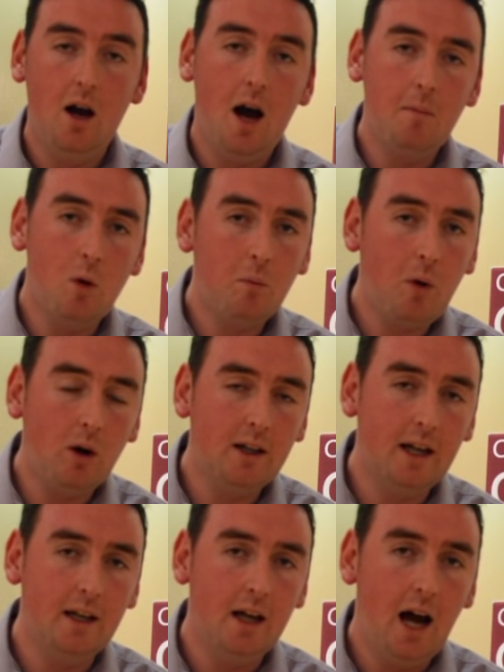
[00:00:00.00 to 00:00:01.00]
And more importantly
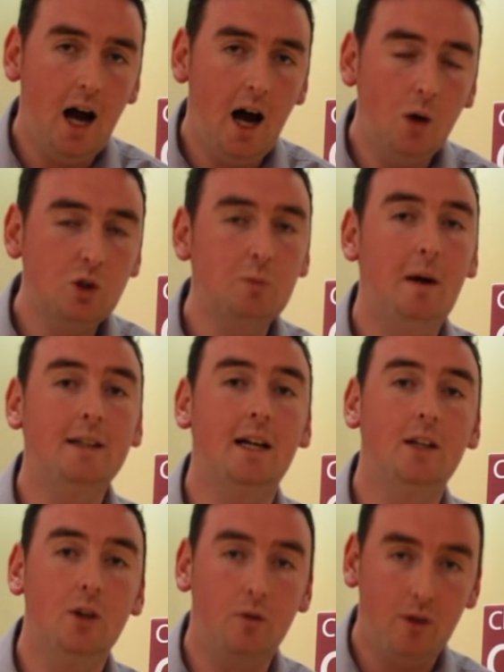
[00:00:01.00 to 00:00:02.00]
then, how to spot that
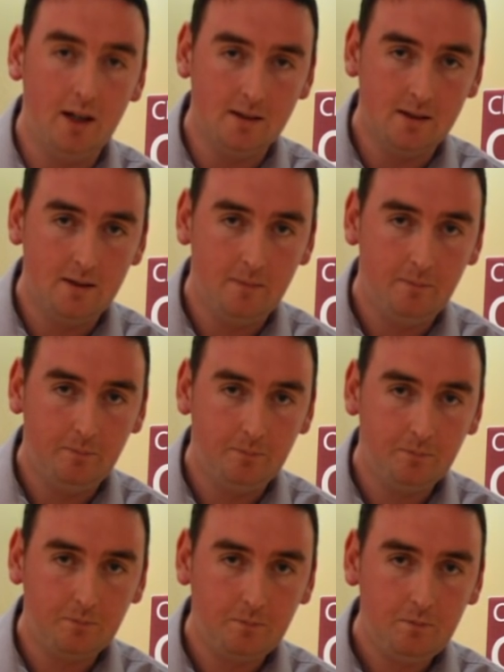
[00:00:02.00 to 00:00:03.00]
in their friends.
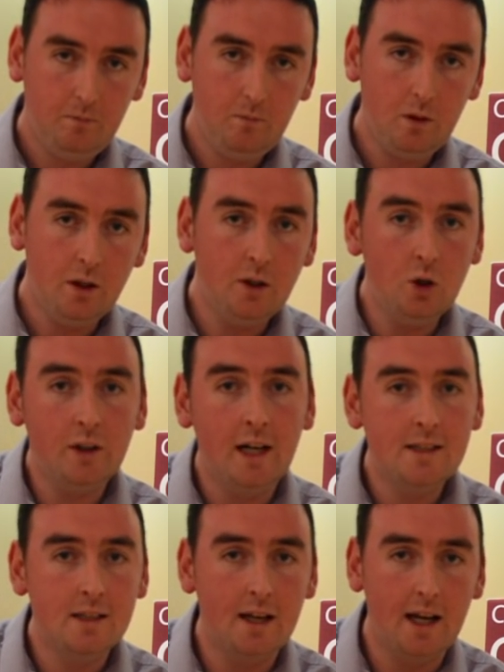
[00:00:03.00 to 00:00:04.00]
Young
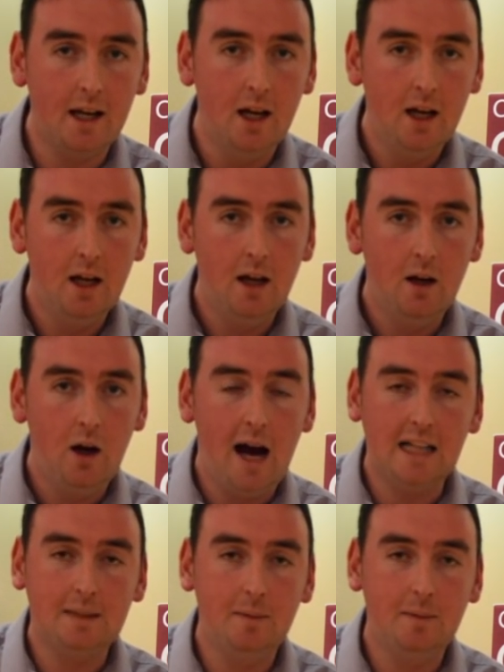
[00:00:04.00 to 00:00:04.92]
kids today ask